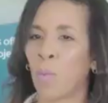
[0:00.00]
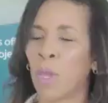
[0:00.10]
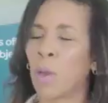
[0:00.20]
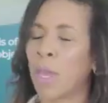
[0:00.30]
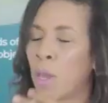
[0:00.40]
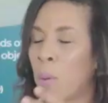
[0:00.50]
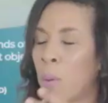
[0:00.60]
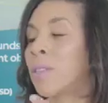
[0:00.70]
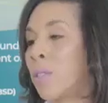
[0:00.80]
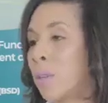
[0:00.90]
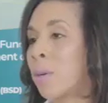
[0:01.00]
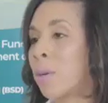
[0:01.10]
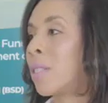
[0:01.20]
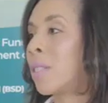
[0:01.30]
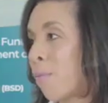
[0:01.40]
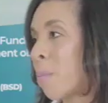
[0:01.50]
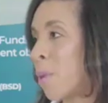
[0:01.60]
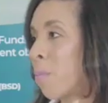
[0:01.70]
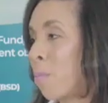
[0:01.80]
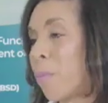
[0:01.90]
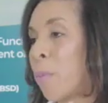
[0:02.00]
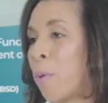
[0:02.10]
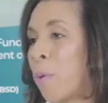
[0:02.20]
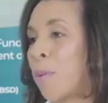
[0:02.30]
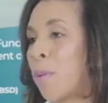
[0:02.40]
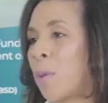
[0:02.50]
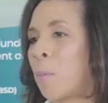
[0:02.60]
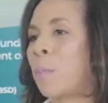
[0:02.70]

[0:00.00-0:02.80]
you hear stories from the both of you.